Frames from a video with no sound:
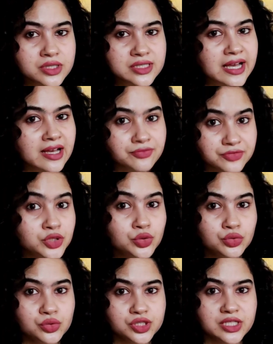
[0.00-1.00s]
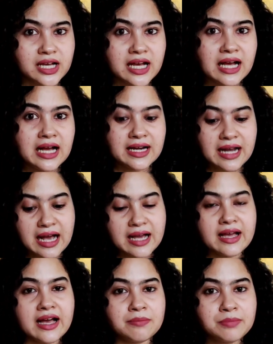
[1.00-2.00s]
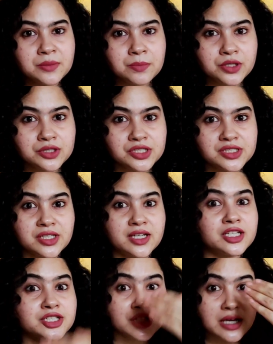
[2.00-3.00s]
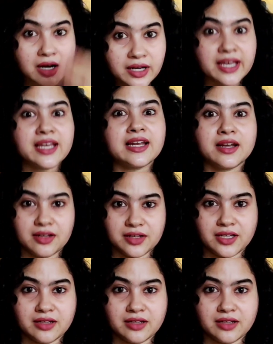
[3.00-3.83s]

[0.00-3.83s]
I have used, and I have been purchasing it again and again.